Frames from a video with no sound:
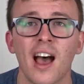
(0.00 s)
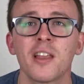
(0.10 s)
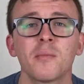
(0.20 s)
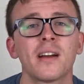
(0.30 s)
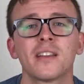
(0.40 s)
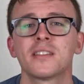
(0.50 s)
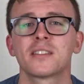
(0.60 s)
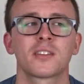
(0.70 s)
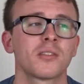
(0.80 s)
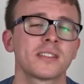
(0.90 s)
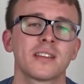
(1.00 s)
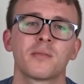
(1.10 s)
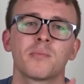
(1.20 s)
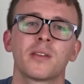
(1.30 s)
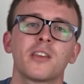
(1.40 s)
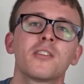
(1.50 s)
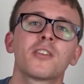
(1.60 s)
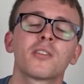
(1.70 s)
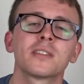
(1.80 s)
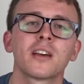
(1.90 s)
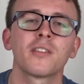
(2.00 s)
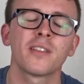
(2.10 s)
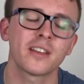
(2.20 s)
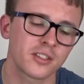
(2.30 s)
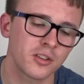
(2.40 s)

And you might just cross it, but you can cross it off the list.